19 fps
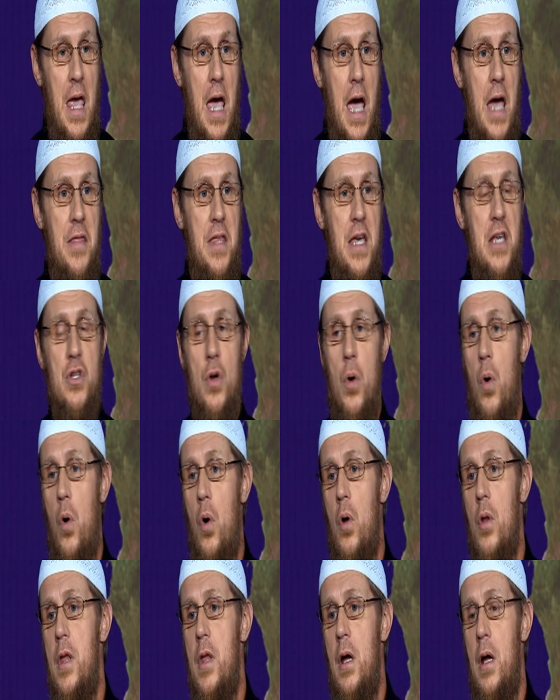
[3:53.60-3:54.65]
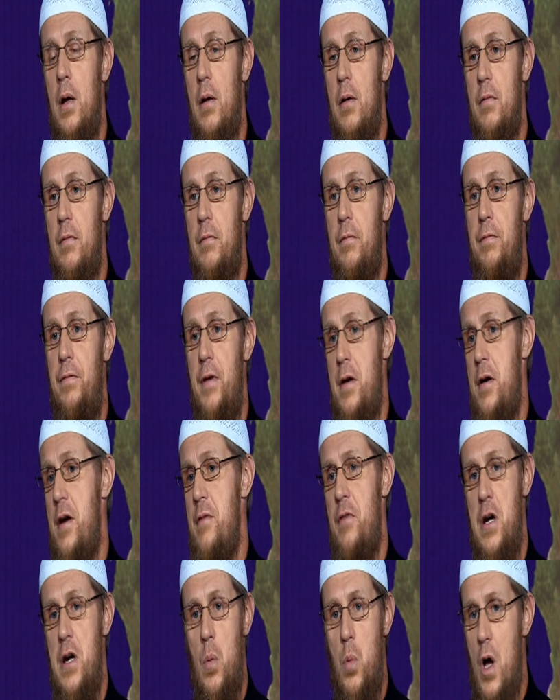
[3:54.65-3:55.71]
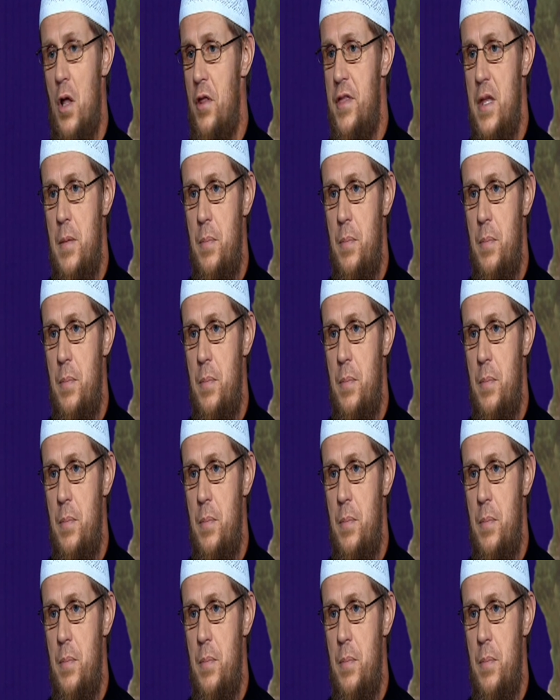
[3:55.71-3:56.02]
And these are all the very, very wealthy